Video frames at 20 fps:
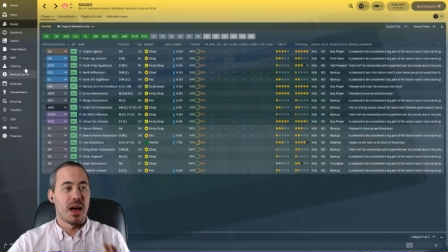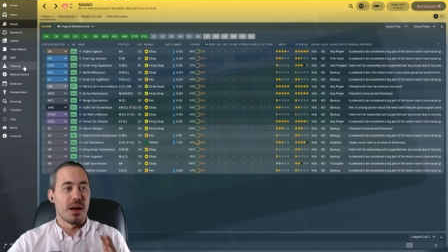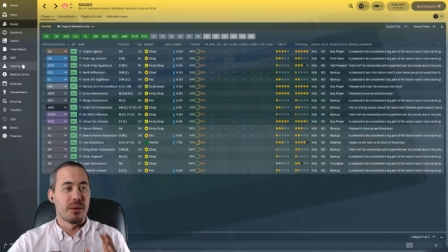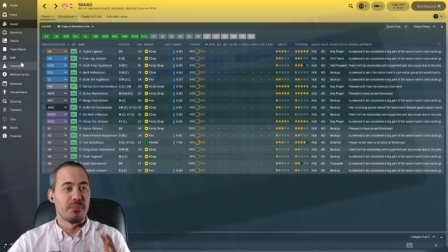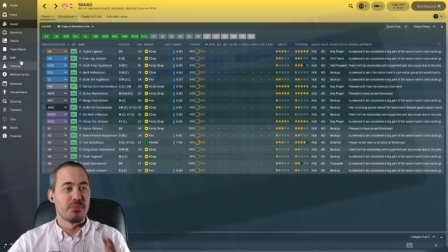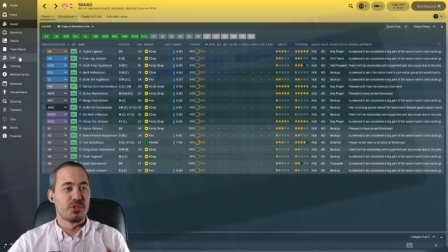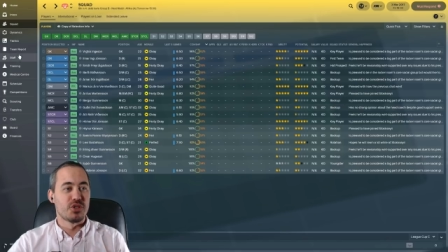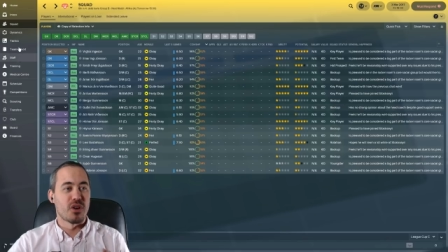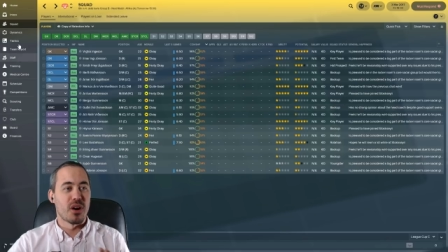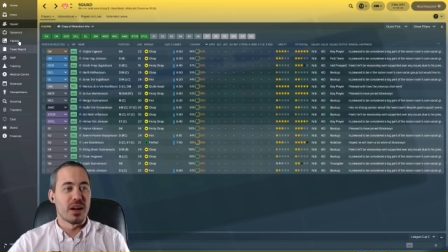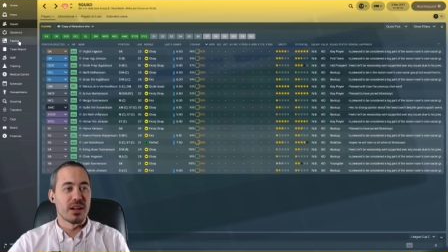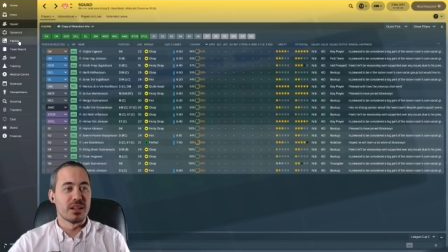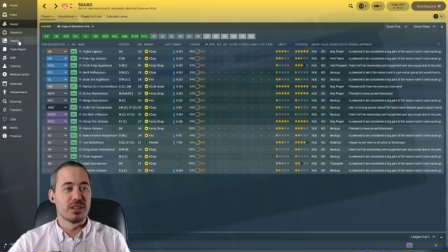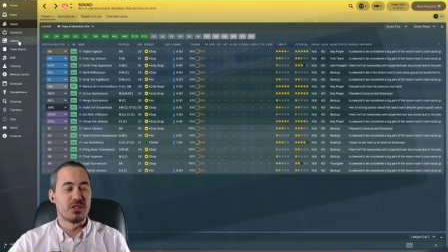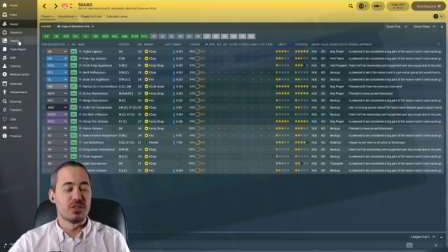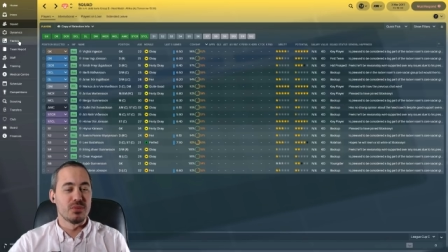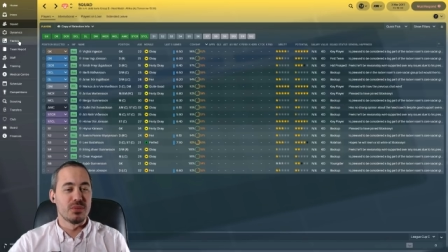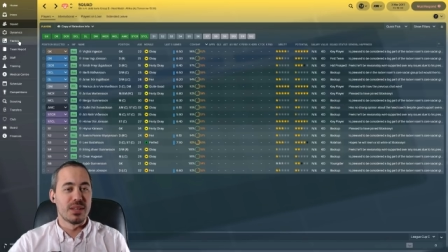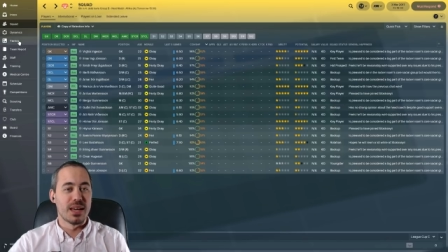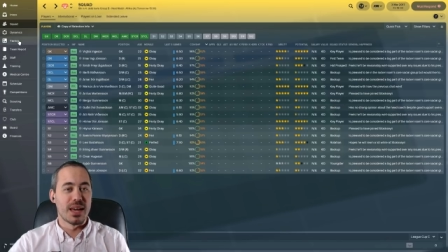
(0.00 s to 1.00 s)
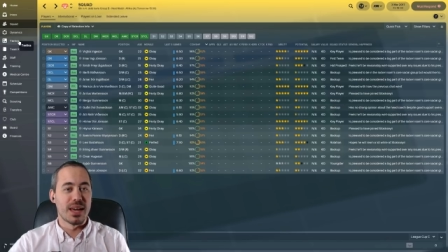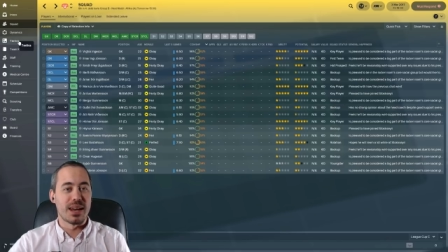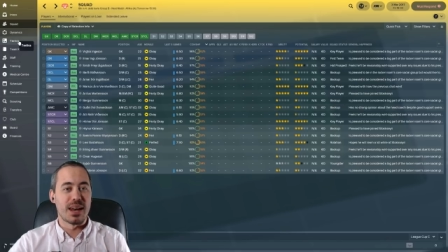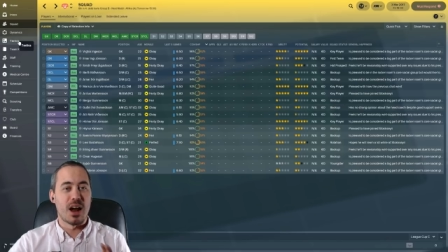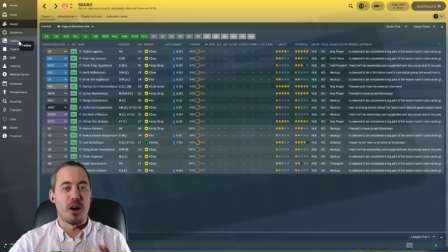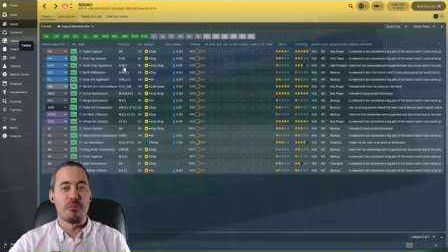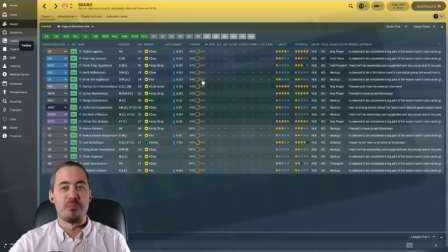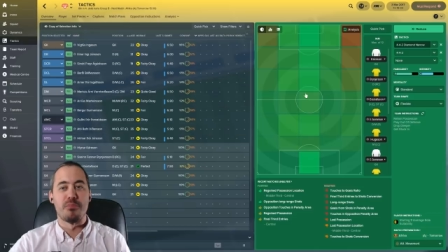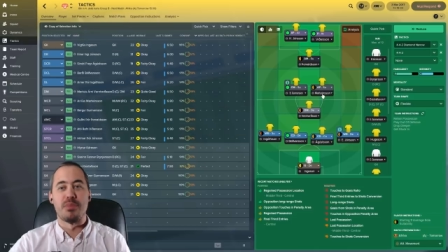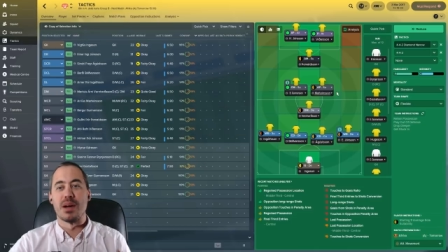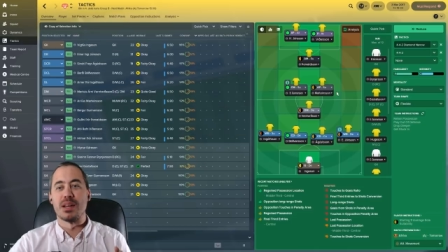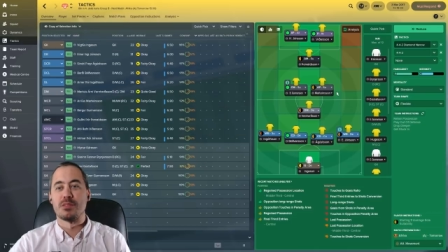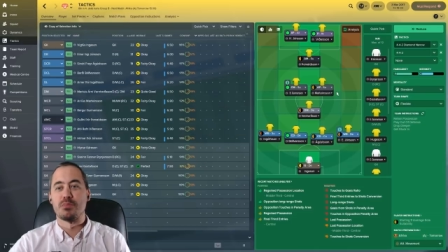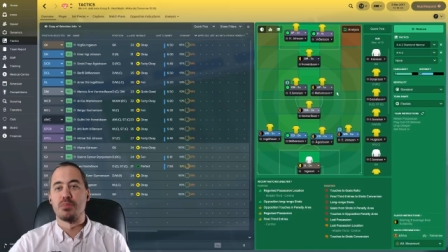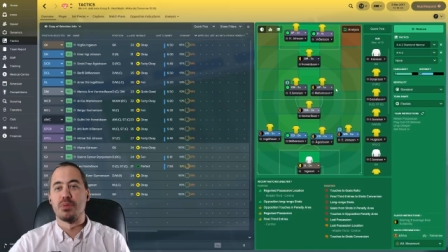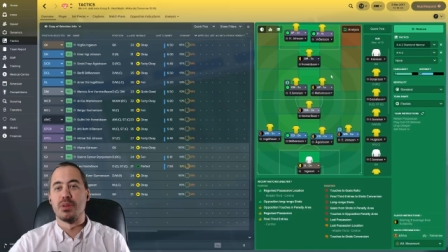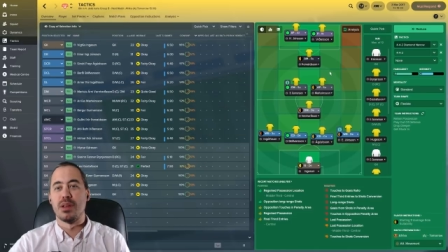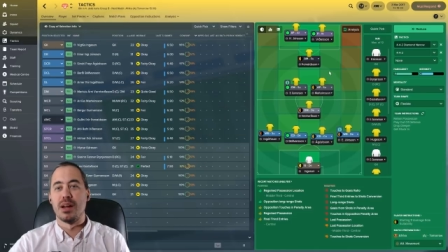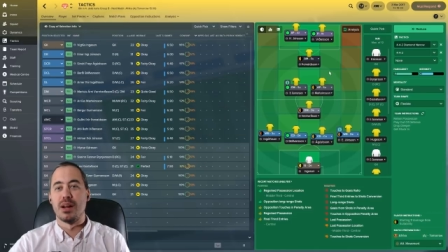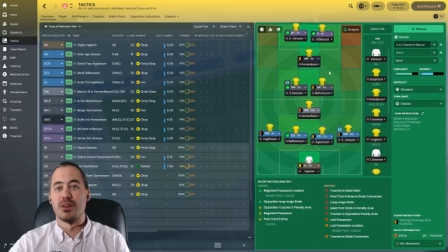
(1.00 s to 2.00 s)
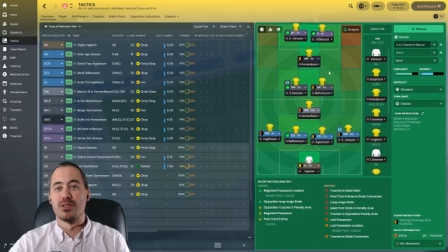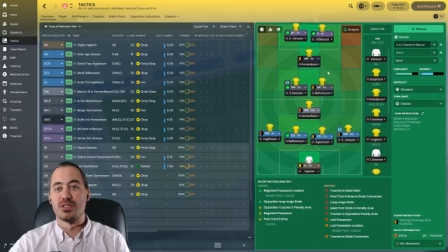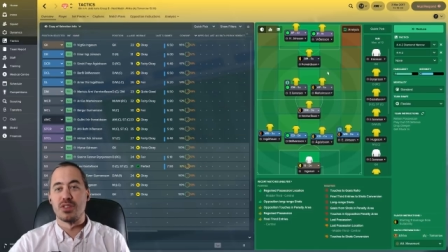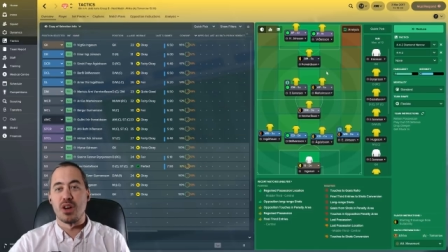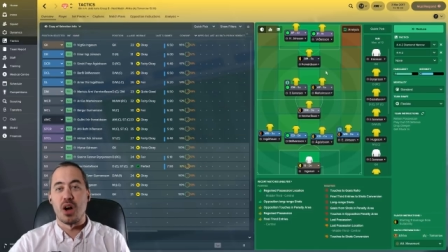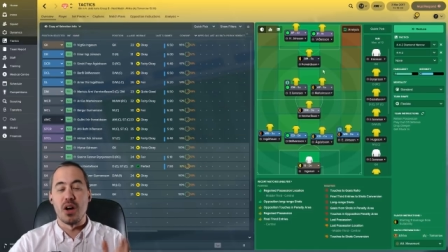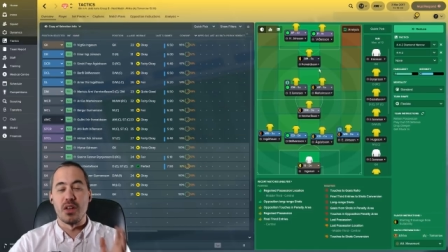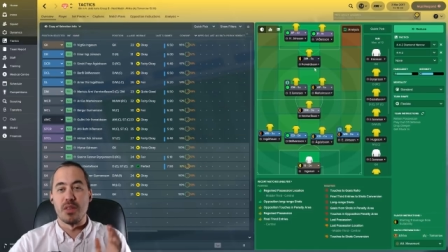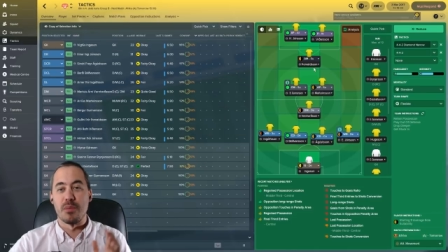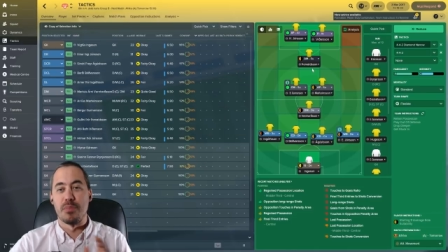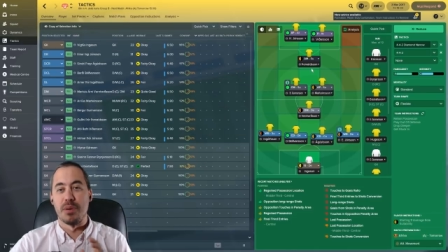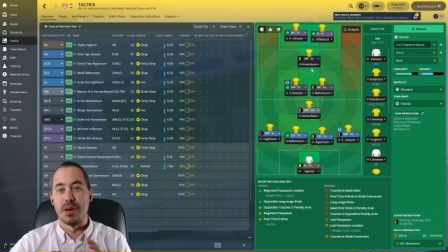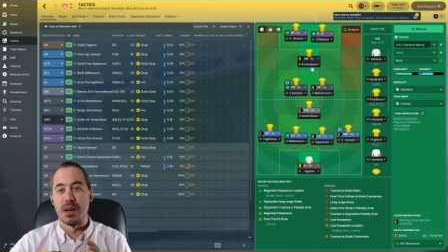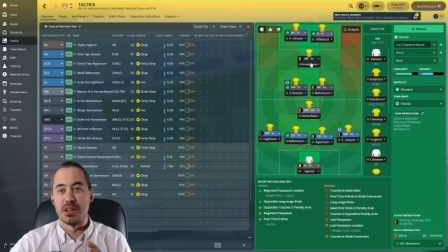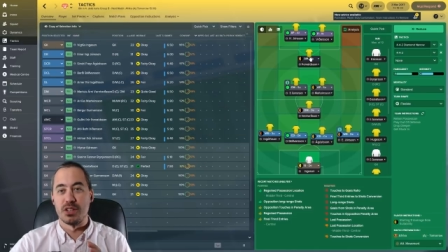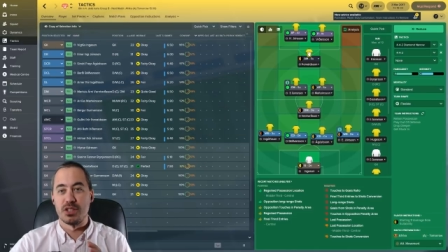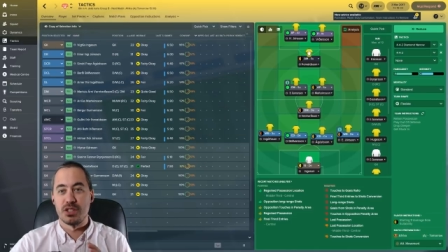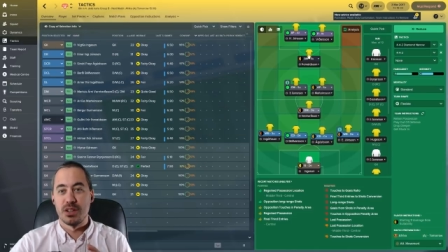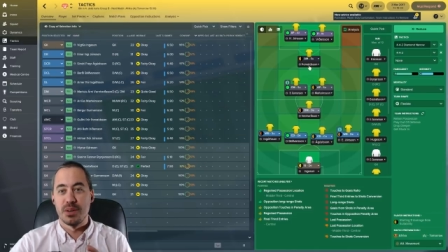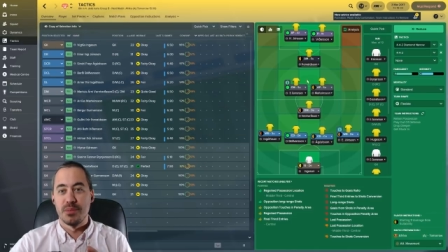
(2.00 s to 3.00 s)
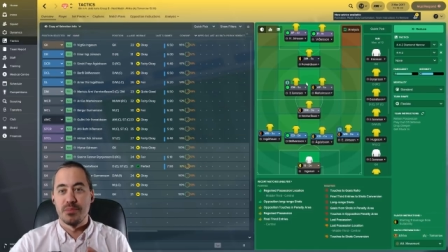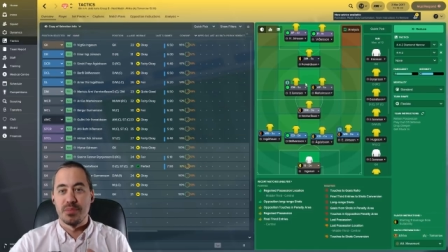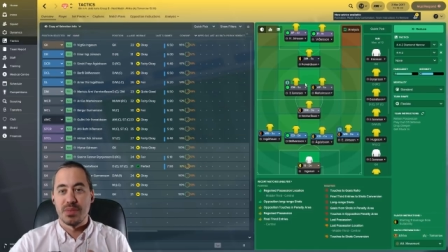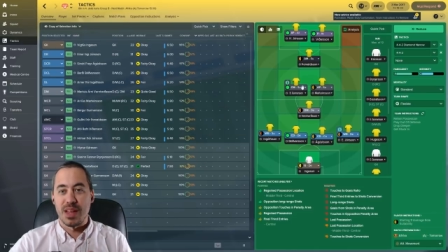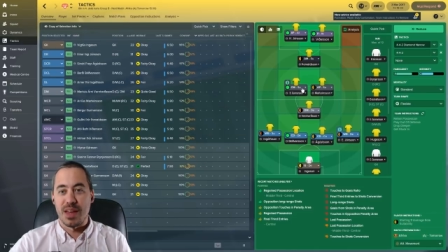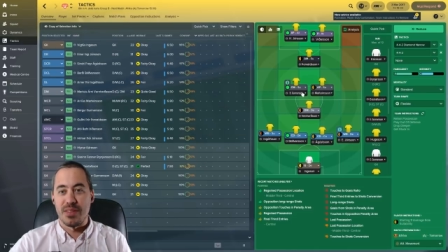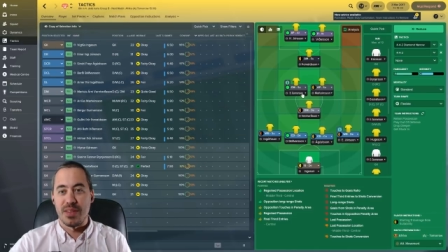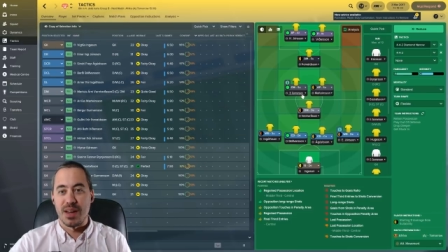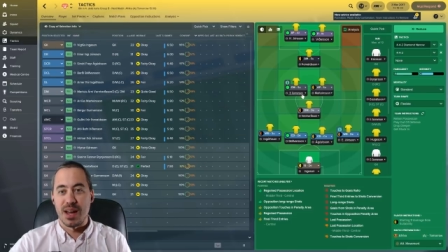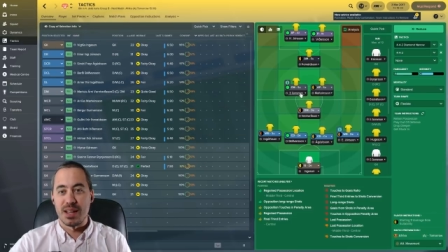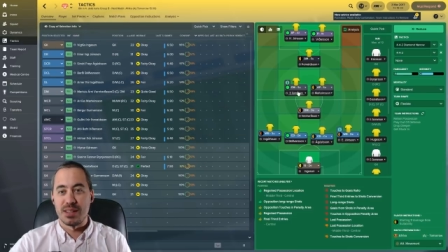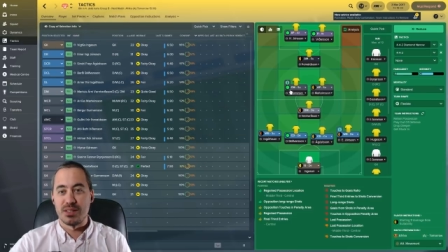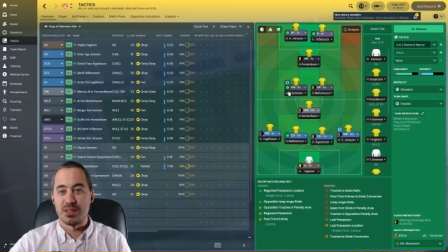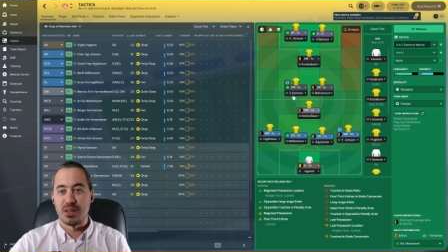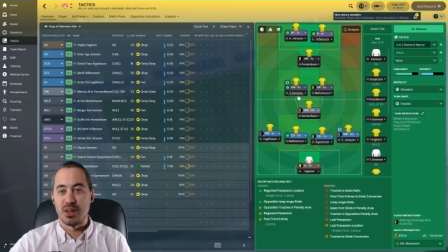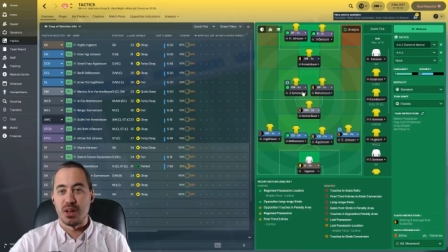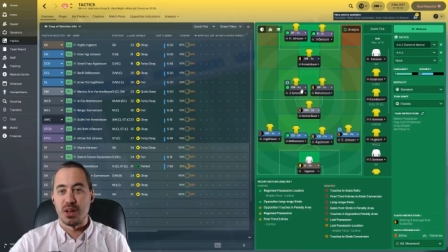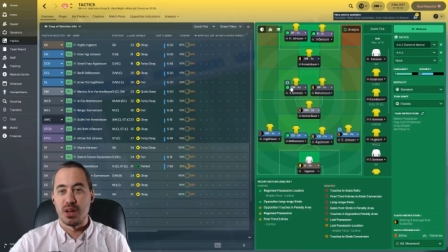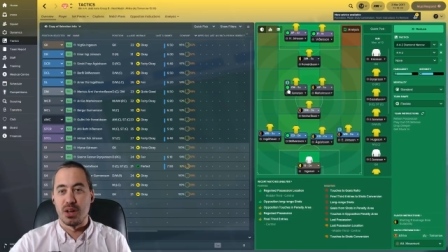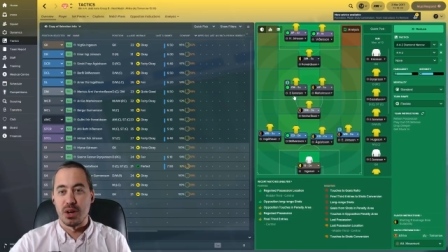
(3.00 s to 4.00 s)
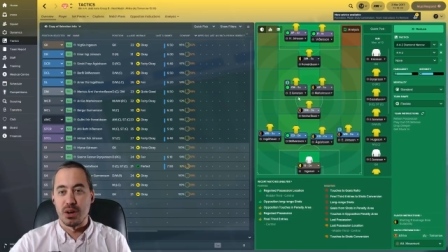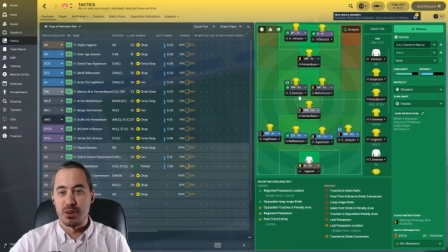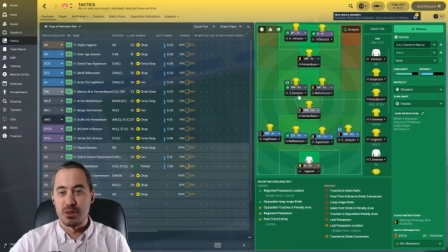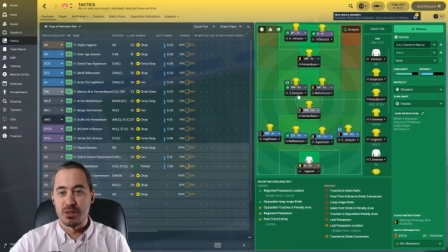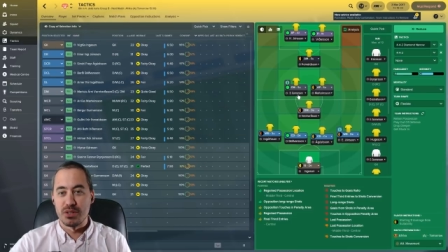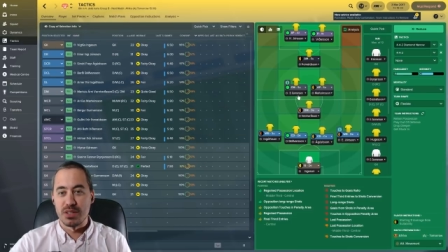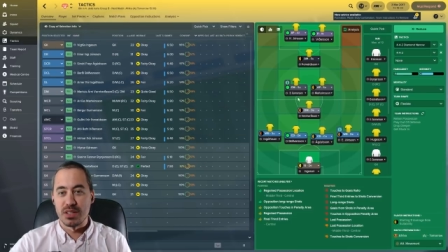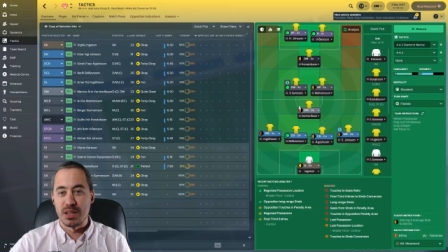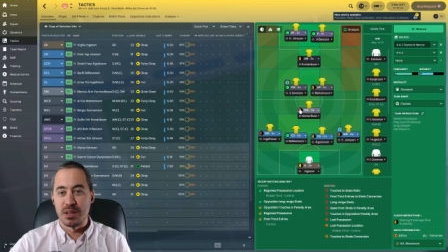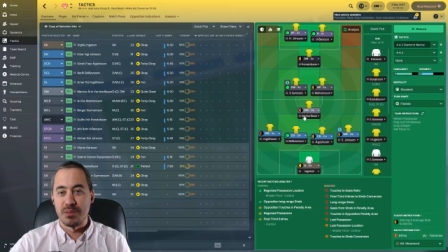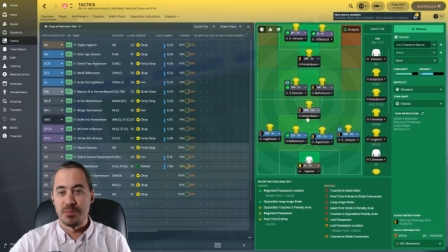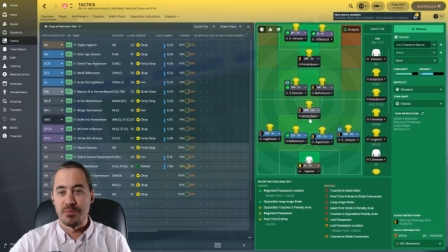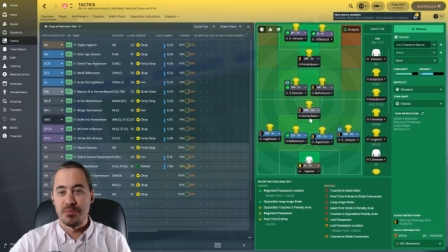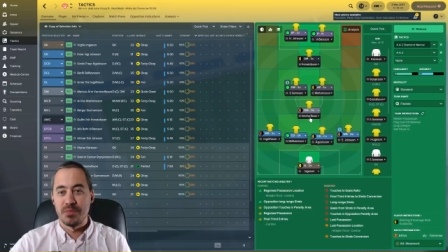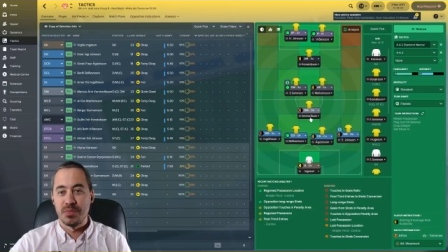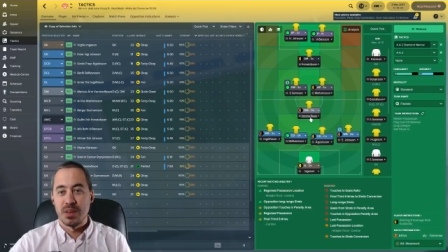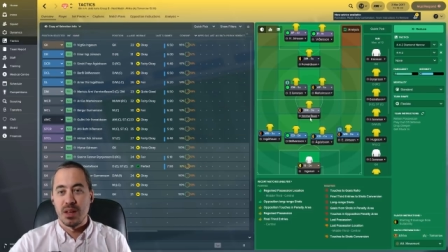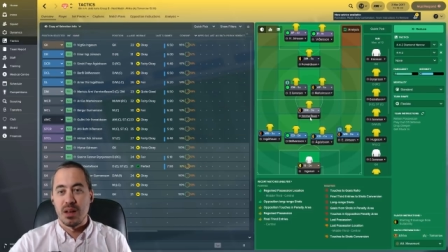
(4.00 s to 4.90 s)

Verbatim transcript: am trying to get our best players on the pitch, and that's Gunnarsson.